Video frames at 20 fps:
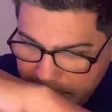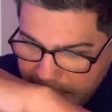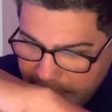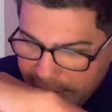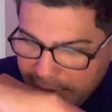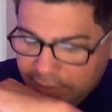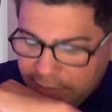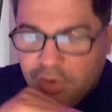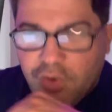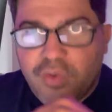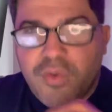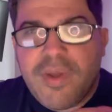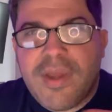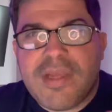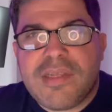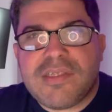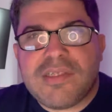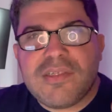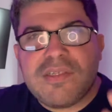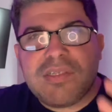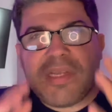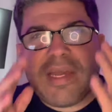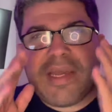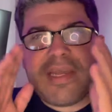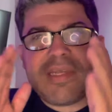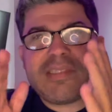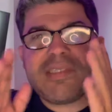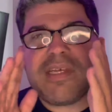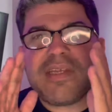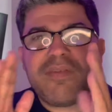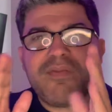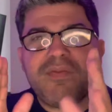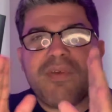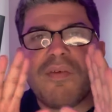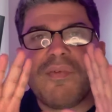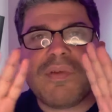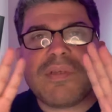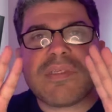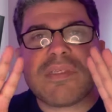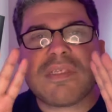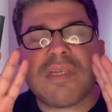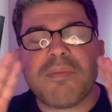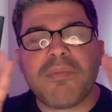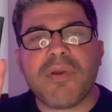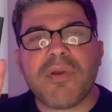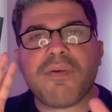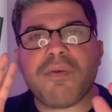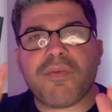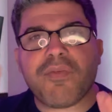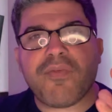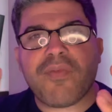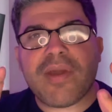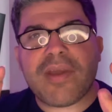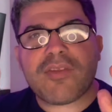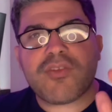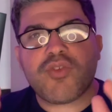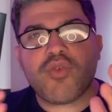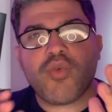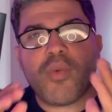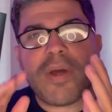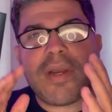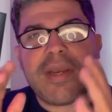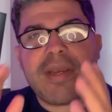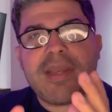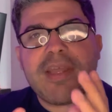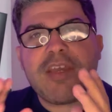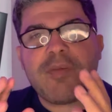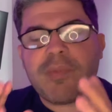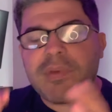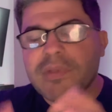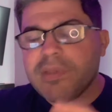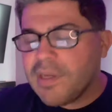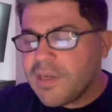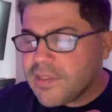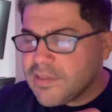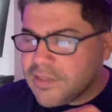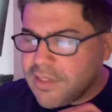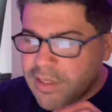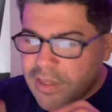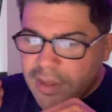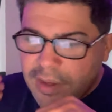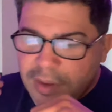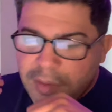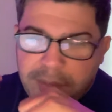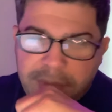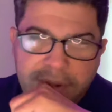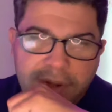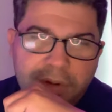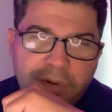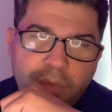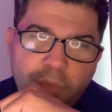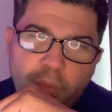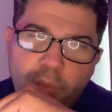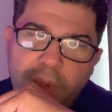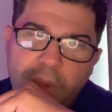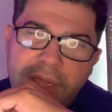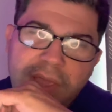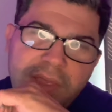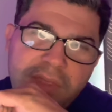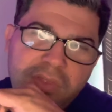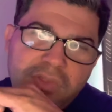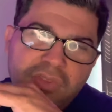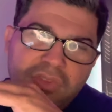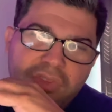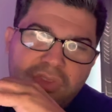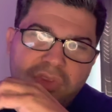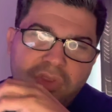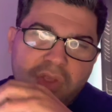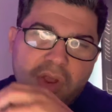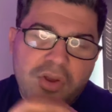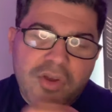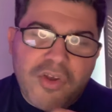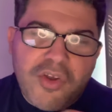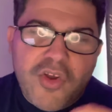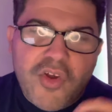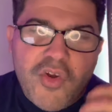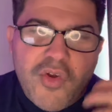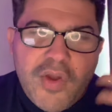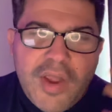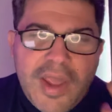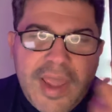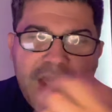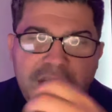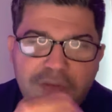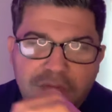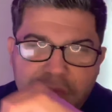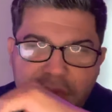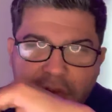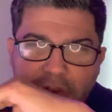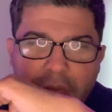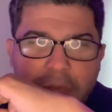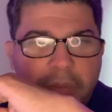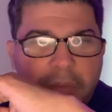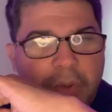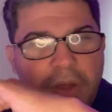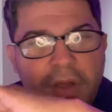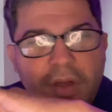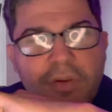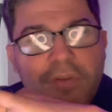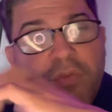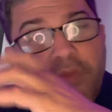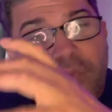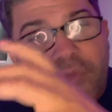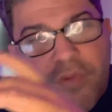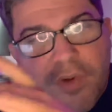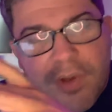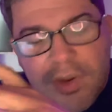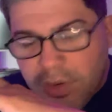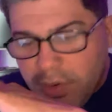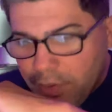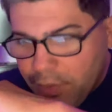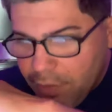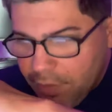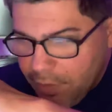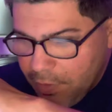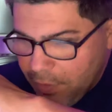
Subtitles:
And it creates, like I said, a very similar effect to what Enigma does, but on a way darker, heavier, fuller